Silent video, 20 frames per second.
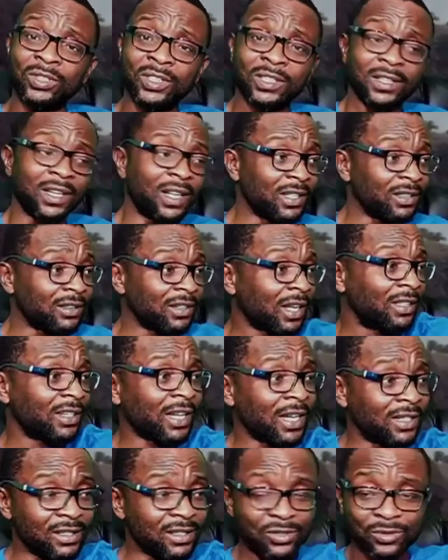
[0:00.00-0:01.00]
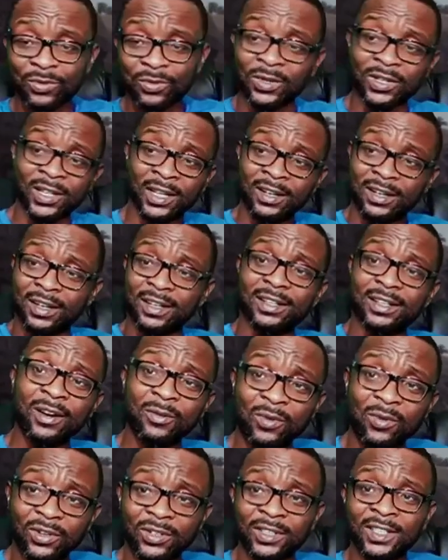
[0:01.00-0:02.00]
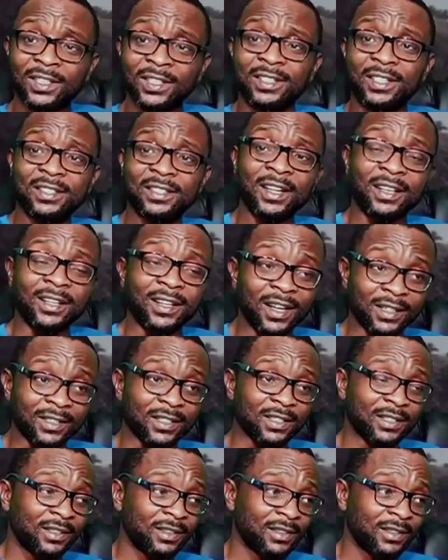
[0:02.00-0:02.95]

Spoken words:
now this one, now that one, this and that,